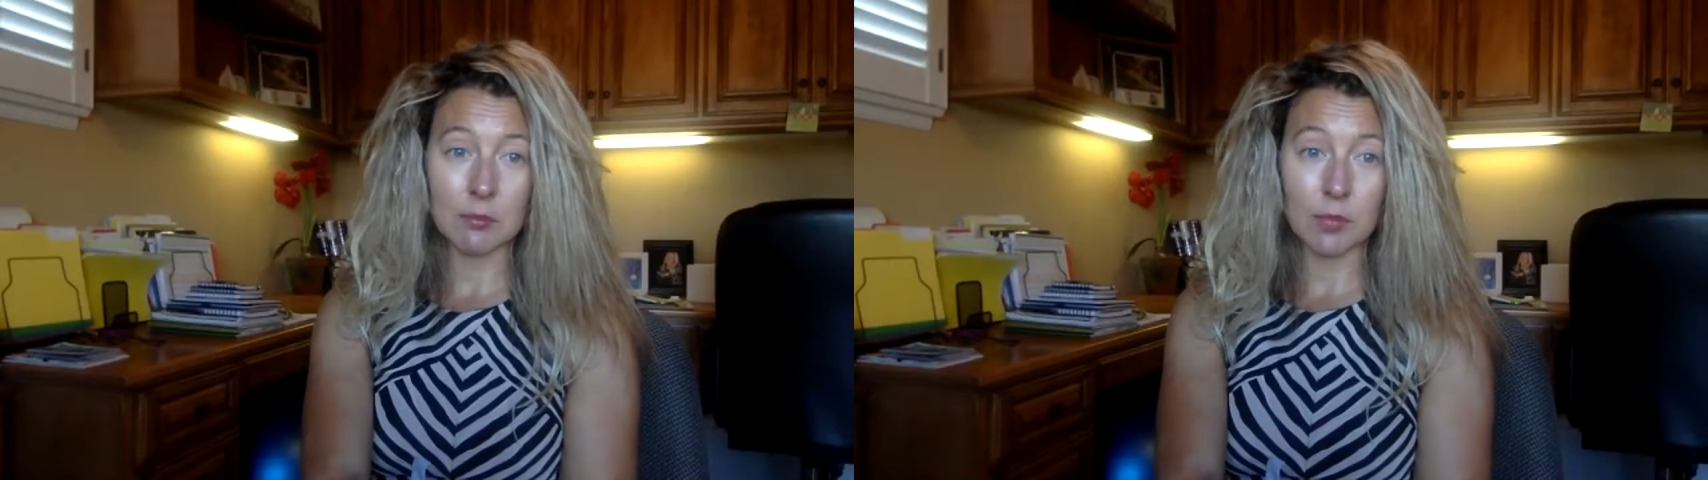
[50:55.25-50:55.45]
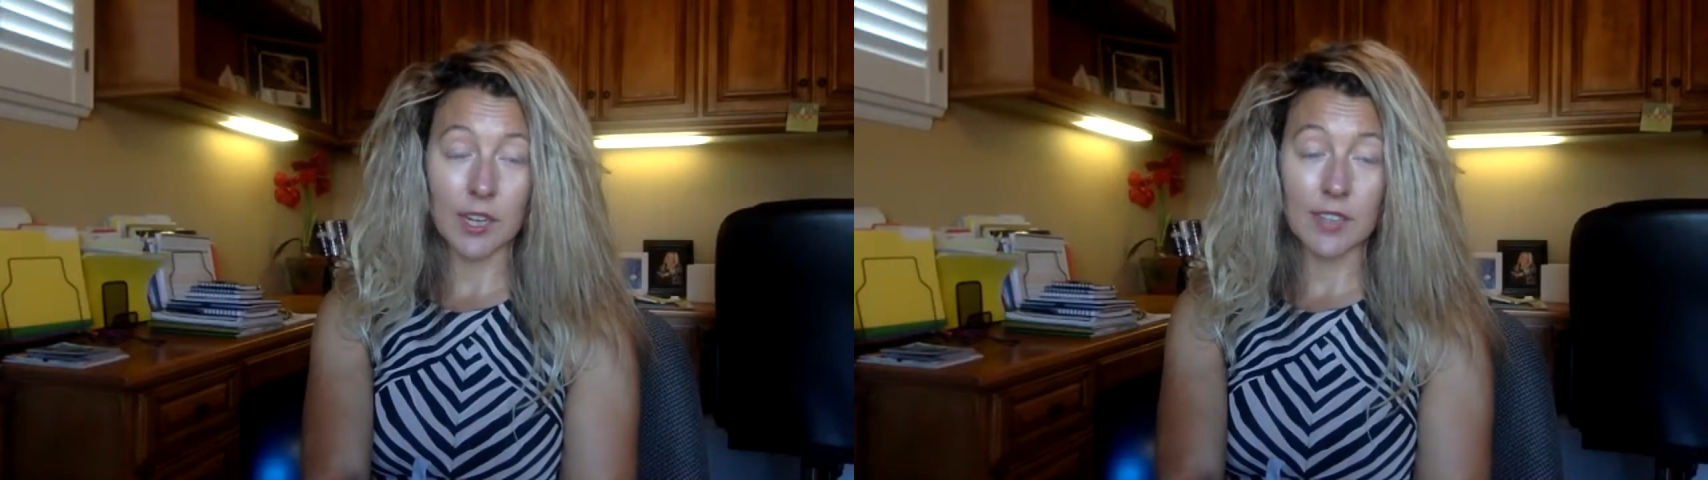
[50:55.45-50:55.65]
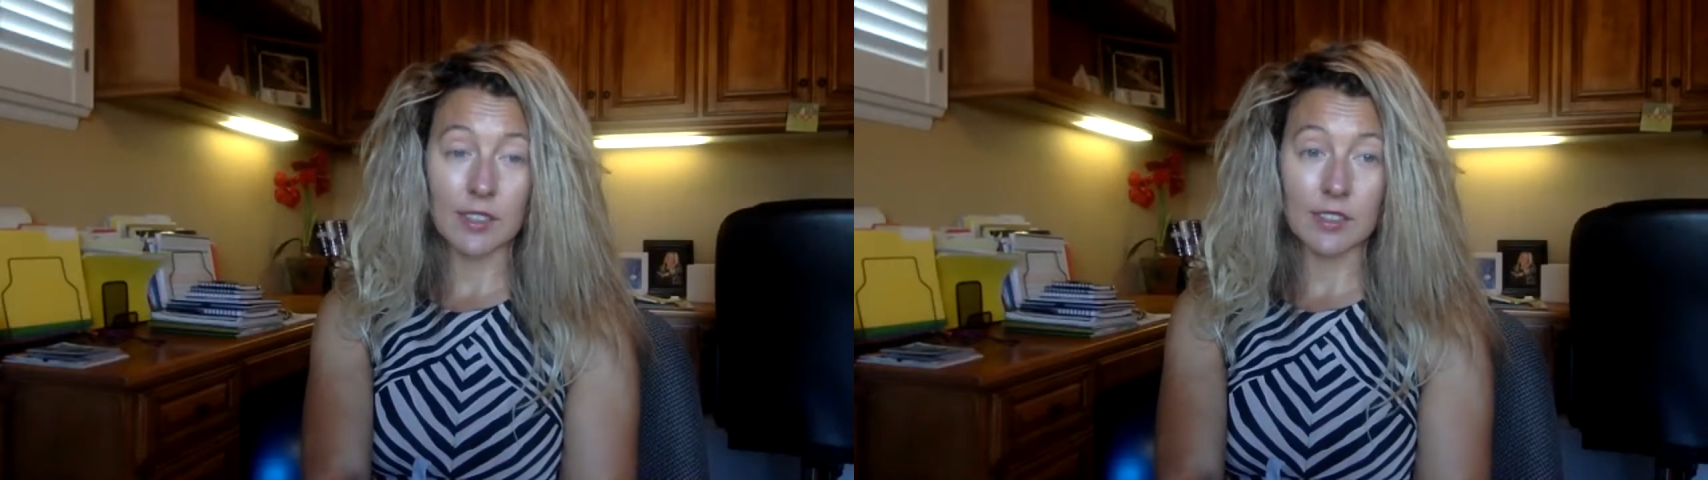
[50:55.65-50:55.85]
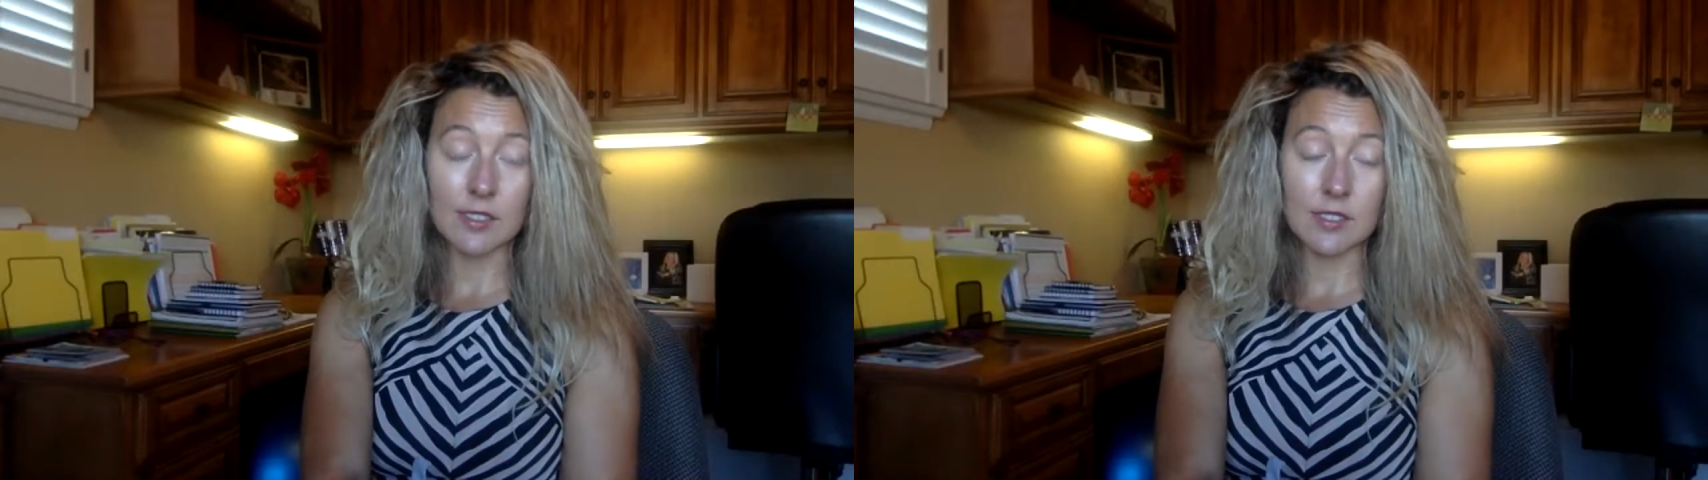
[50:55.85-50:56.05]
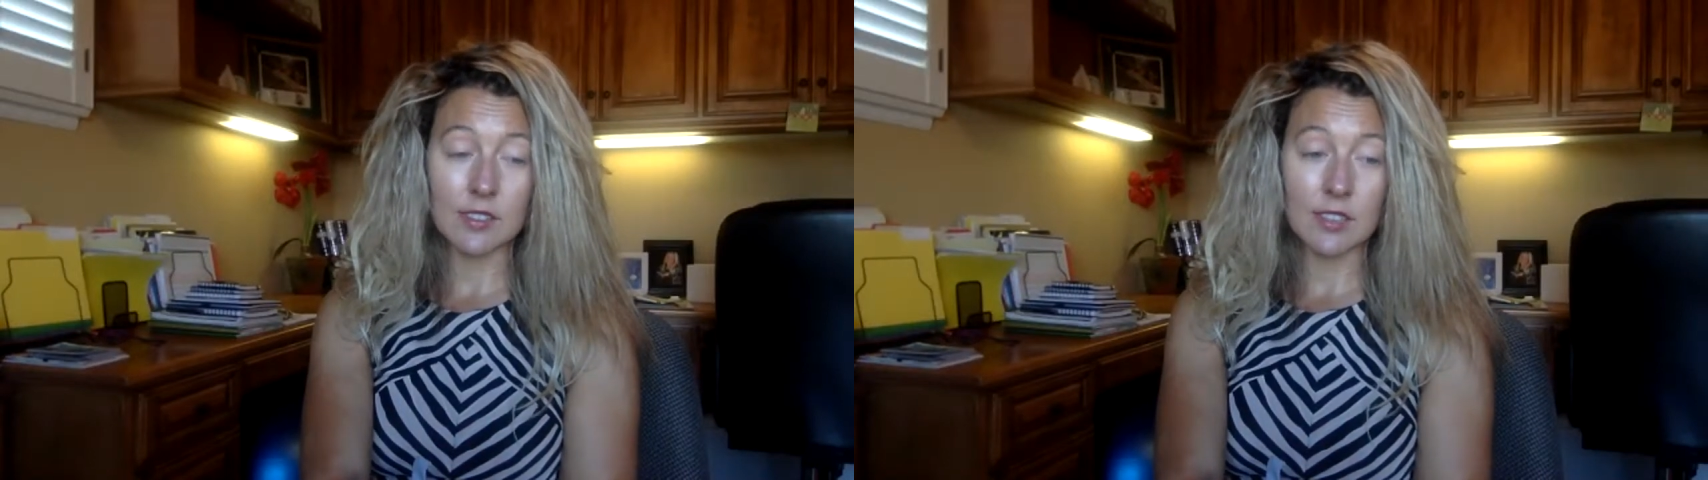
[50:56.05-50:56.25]

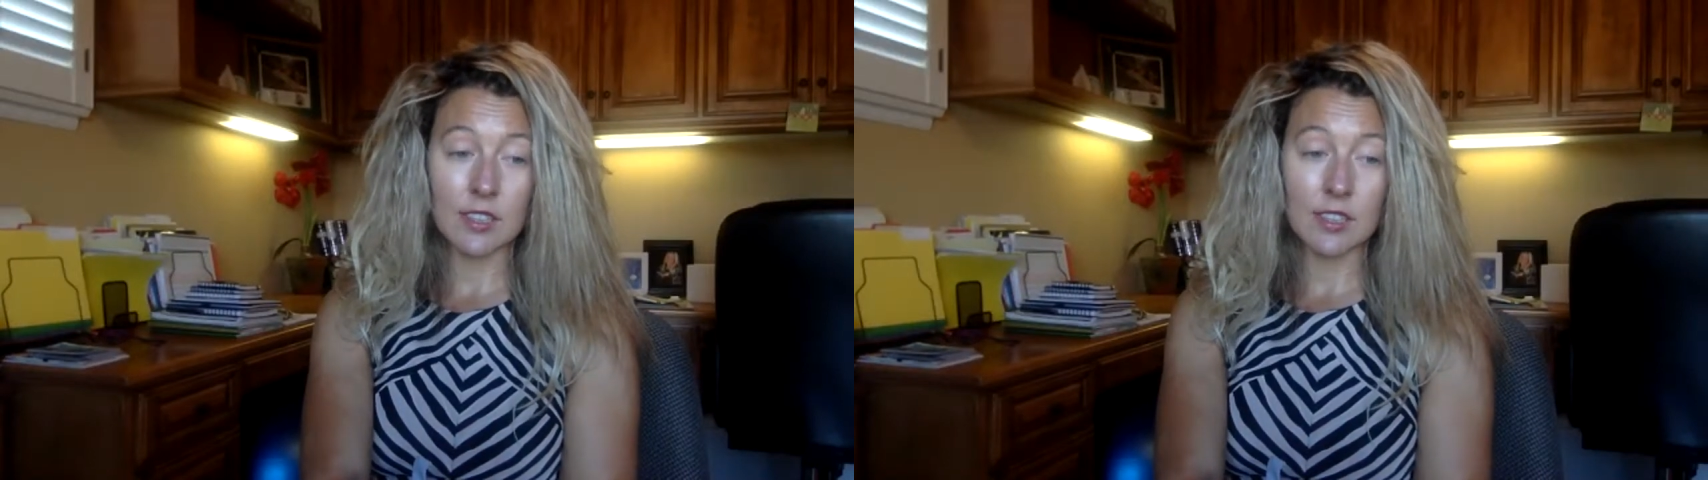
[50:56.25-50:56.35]
practice.